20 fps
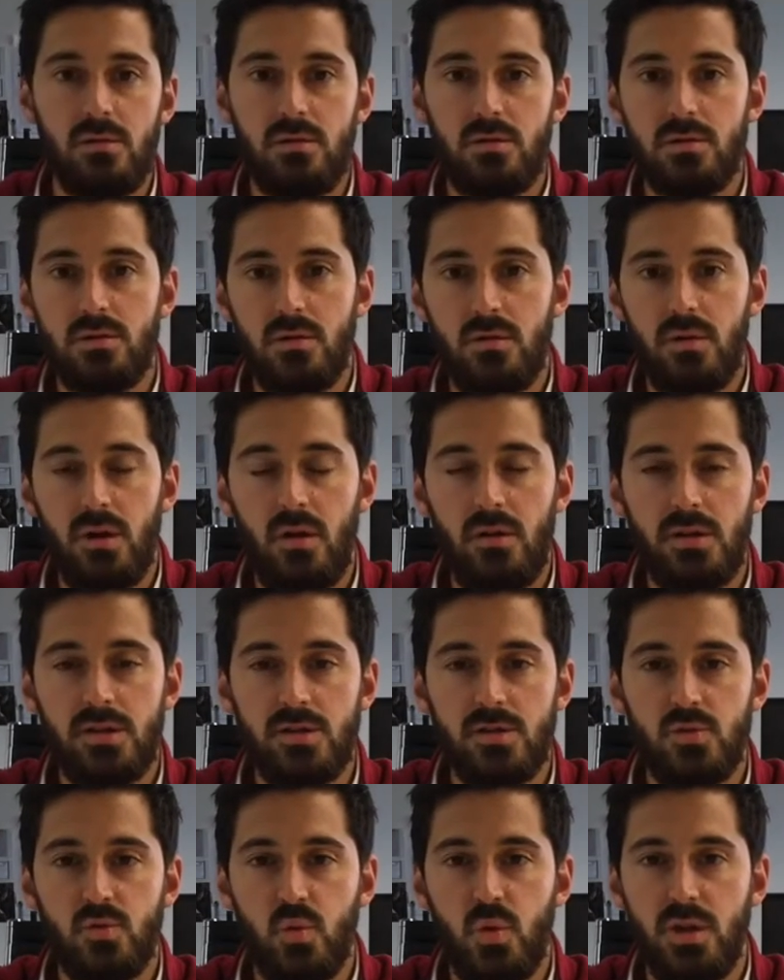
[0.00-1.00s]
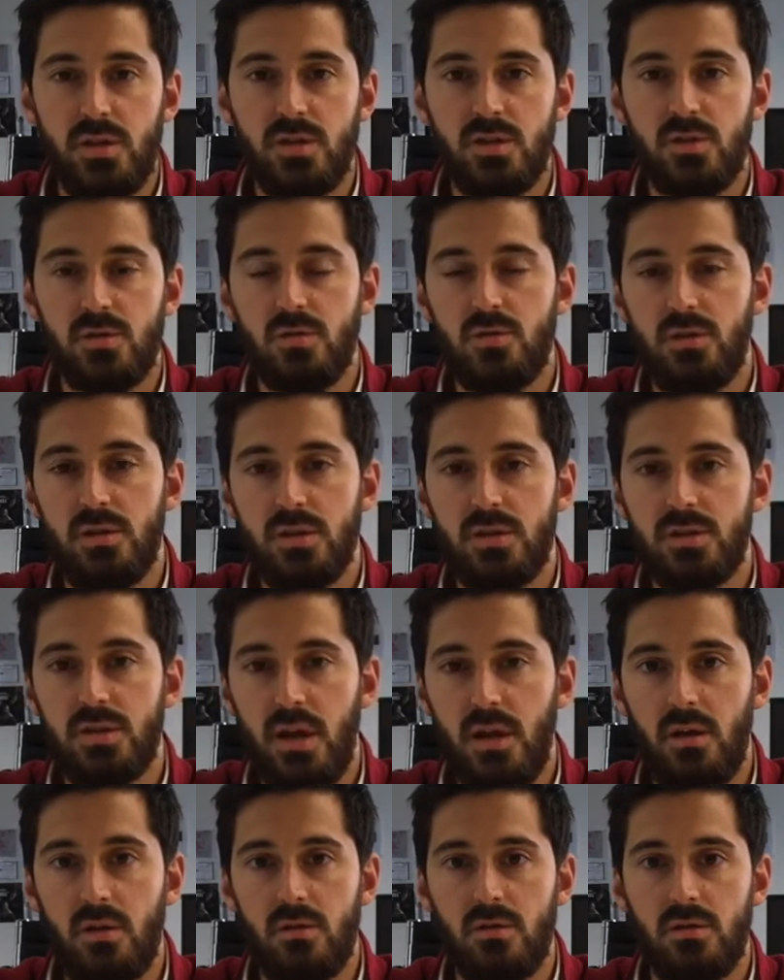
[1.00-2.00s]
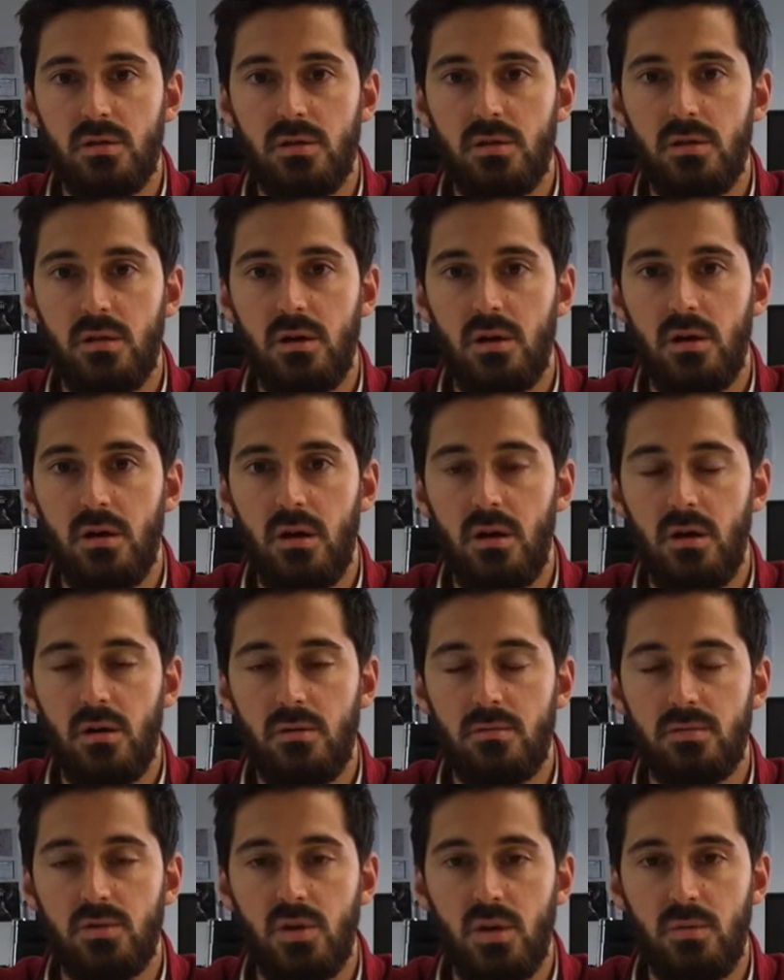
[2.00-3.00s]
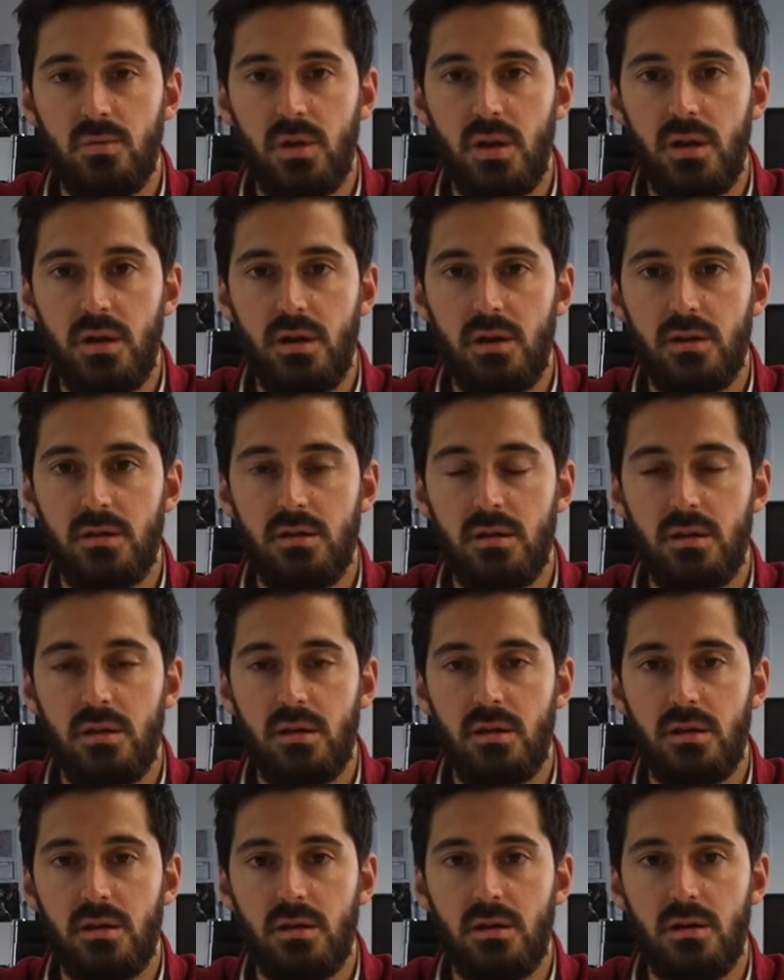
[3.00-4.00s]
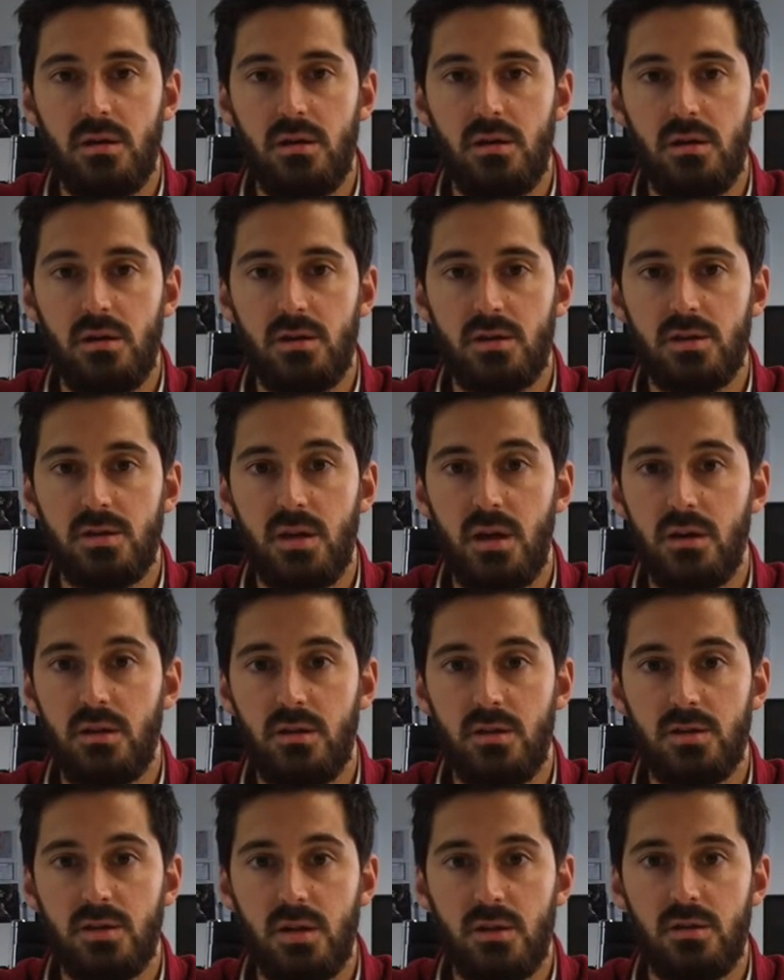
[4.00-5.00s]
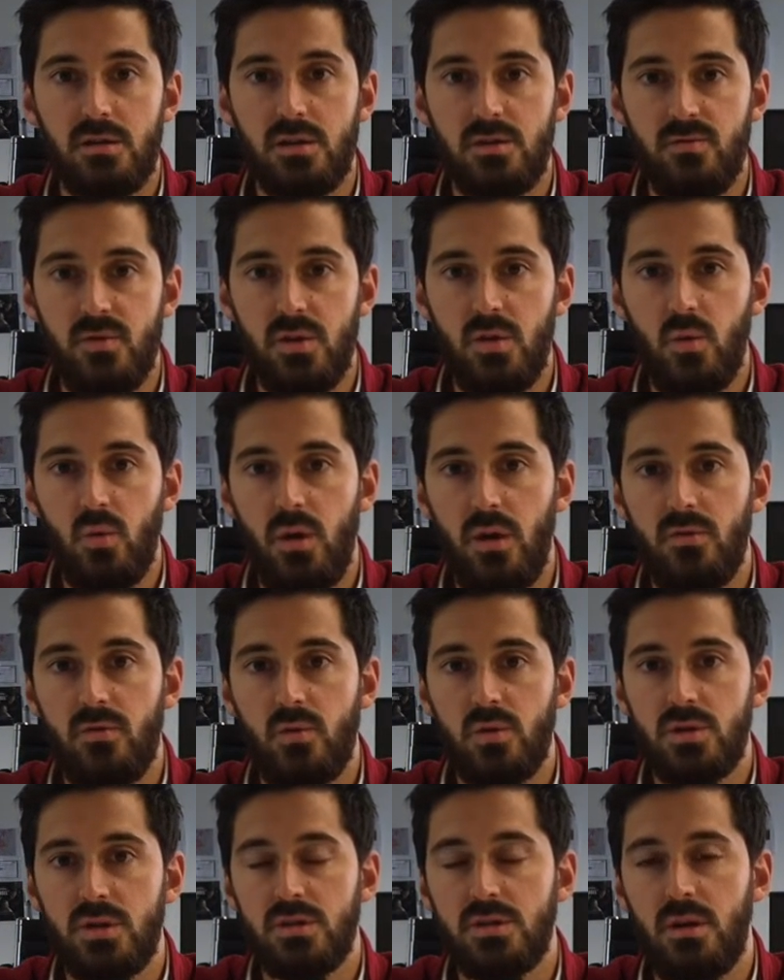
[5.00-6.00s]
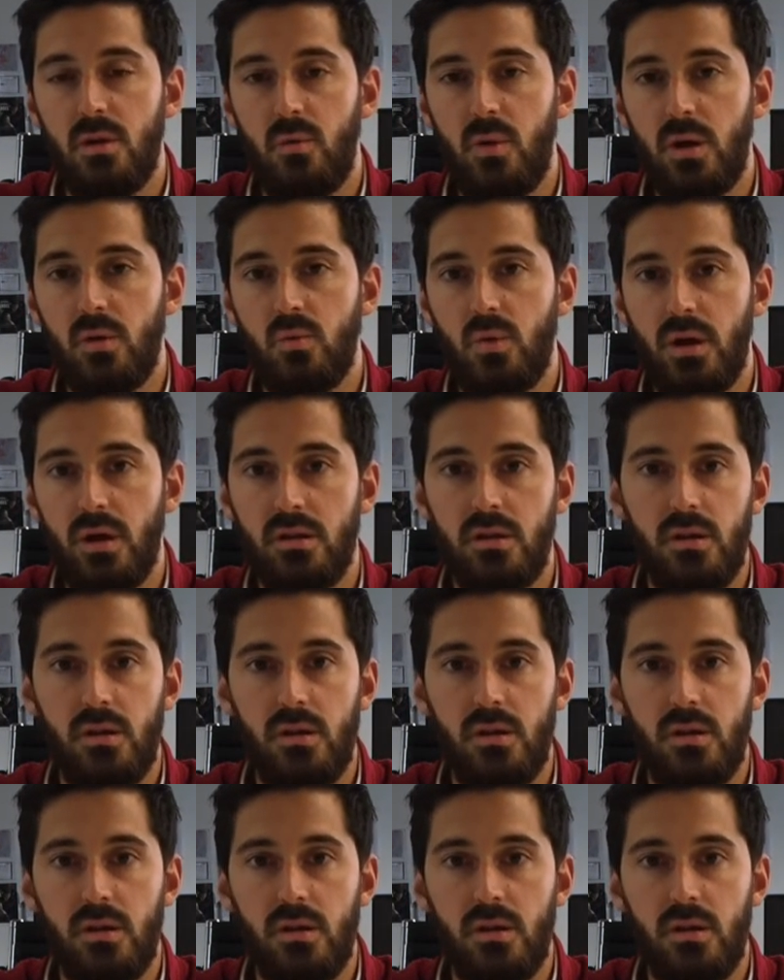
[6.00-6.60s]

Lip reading: So now let's switch to the second term that I started this video with, which is the runway.